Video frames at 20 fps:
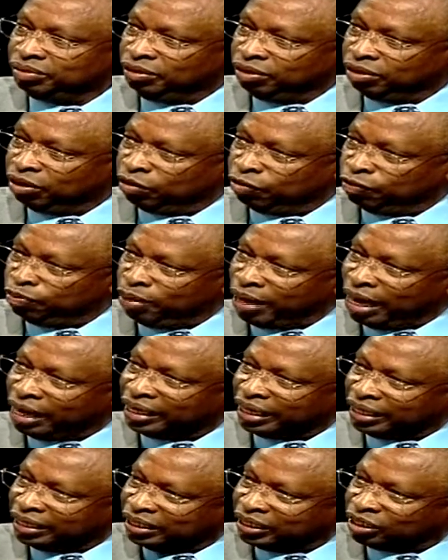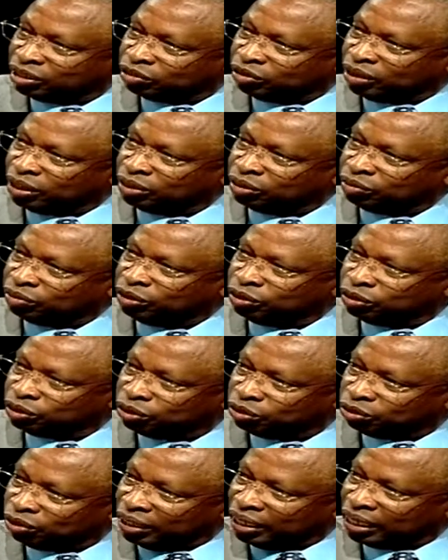of blood that is
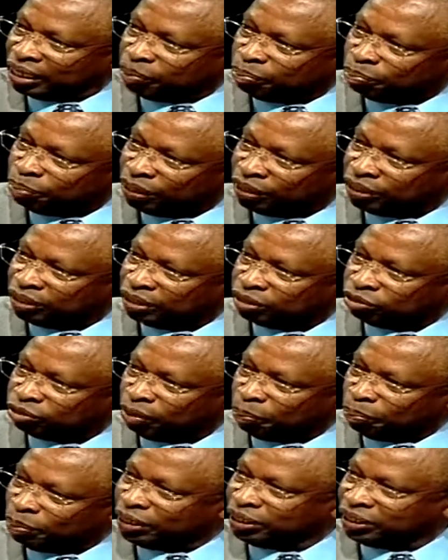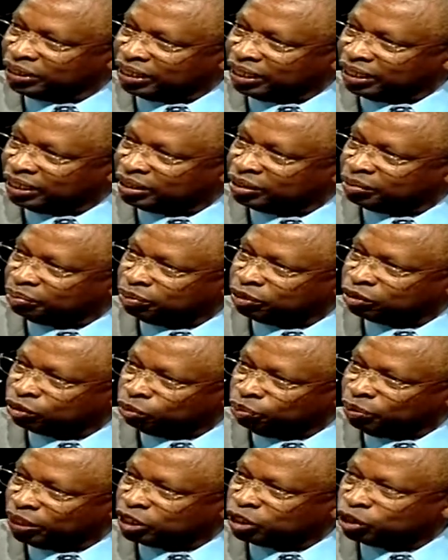transfused to another patient, to a patient, to
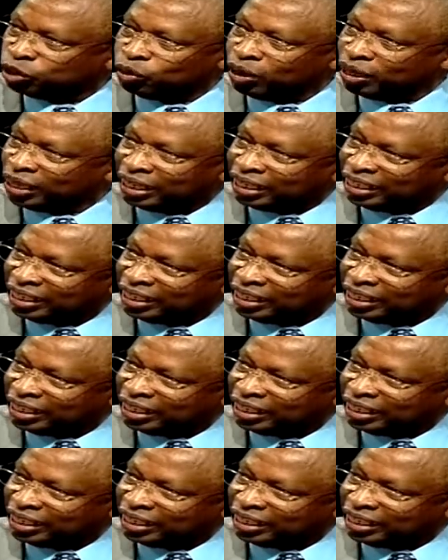make sure that